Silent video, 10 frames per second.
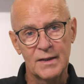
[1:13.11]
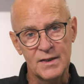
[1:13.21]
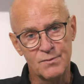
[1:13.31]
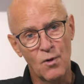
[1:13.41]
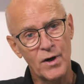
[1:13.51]

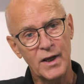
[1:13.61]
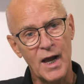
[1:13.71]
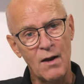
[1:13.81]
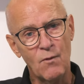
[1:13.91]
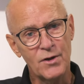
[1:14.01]
This morning,
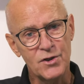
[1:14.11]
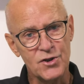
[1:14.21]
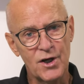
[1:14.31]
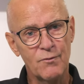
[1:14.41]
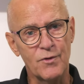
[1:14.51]
I want to
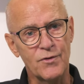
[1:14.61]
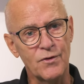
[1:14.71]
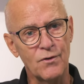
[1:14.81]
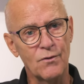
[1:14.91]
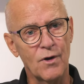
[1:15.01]
share with
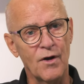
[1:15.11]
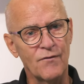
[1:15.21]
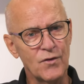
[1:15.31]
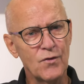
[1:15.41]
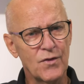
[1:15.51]
you a
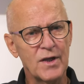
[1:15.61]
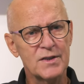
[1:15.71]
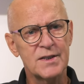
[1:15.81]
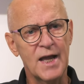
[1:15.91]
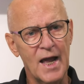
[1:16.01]
few
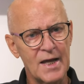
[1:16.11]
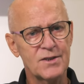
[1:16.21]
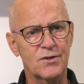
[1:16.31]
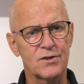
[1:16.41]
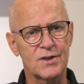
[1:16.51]
things to
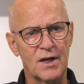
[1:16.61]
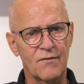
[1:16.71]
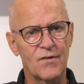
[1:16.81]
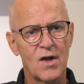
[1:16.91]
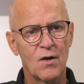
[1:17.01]
ask
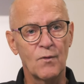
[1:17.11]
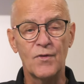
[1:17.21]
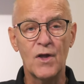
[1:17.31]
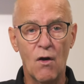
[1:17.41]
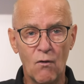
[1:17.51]
yourself when
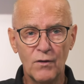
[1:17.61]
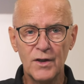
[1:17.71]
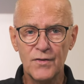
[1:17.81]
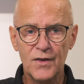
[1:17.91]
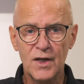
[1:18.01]
the
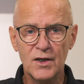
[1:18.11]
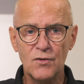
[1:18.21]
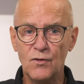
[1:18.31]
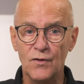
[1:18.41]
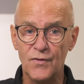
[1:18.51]
only thing
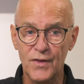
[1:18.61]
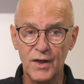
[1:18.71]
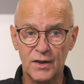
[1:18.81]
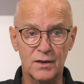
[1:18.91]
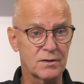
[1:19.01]
you can
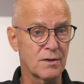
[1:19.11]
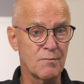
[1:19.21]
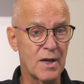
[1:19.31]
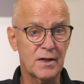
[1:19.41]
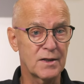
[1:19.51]
think to
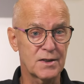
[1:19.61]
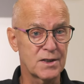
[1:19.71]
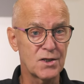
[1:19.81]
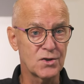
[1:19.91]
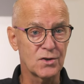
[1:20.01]
make a
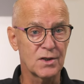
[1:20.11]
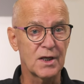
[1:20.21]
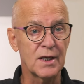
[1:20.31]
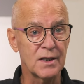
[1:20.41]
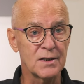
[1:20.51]
decision
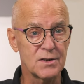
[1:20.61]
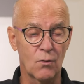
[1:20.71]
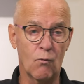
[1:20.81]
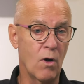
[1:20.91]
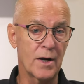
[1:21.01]
is
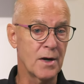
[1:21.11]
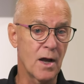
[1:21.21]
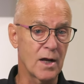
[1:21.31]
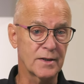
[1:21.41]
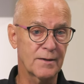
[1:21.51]
why
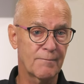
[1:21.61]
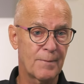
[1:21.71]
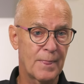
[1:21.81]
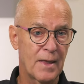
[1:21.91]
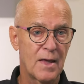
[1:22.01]
not?
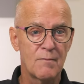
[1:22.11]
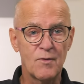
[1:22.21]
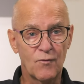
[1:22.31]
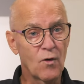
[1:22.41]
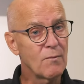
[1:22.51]

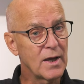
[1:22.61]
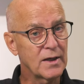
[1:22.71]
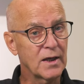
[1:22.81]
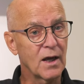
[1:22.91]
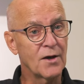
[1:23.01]
Before
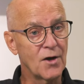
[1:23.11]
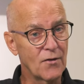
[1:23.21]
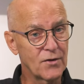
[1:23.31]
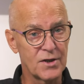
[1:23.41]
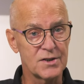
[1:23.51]
making
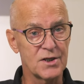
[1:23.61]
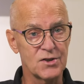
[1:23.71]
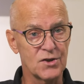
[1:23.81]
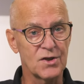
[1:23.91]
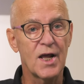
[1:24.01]
another
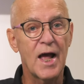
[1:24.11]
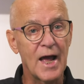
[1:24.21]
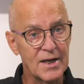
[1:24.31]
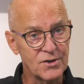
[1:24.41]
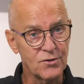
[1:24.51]
decision,
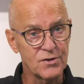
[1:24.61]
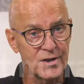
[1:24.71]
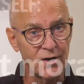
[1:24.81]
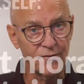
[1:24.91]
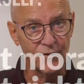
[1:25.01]
ask
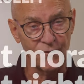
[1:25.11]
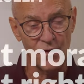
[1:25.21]
yourself the